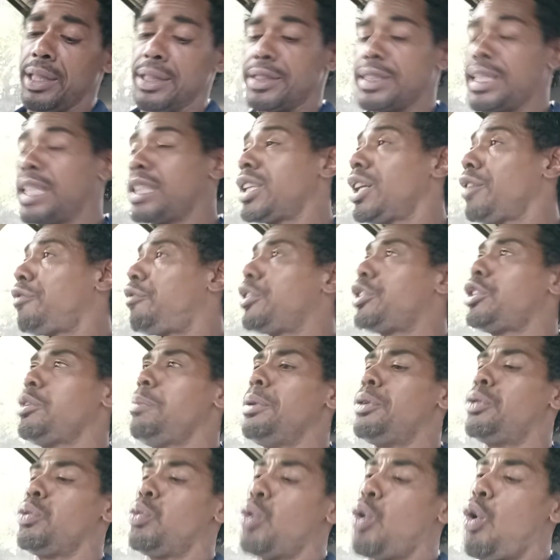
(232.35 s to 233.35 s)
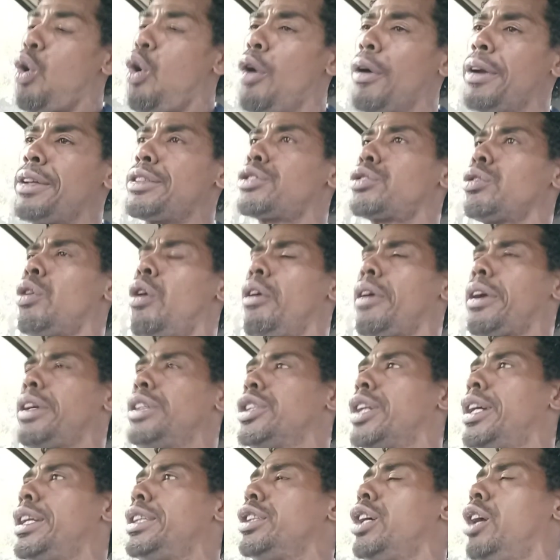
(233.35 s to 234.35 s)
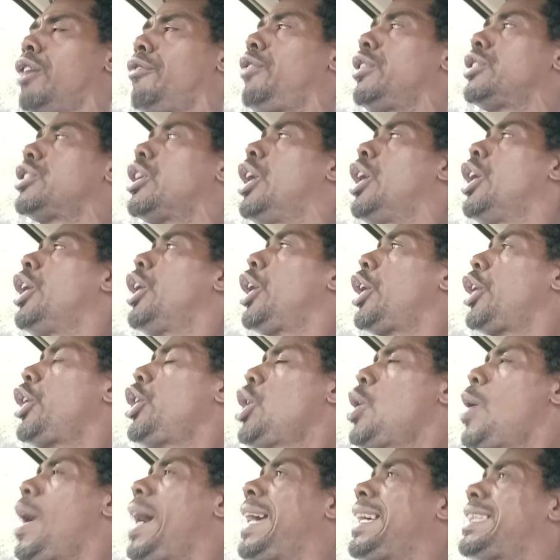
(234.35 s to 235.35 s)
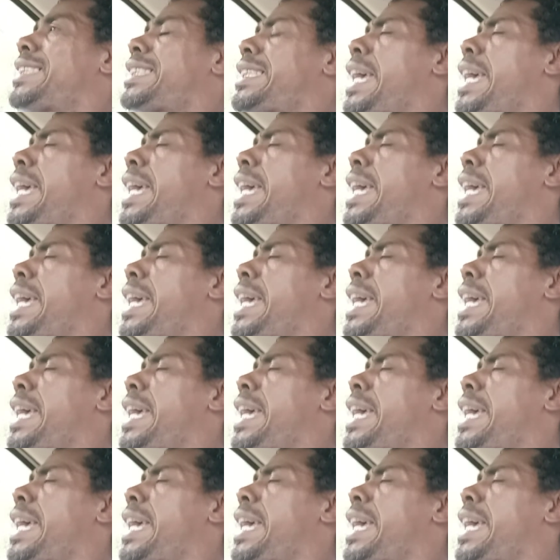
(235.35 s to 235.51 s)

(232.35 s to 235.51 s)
Daddy Jellyfish, you been doing all this talking, Daddy Jellyfish, and you ain't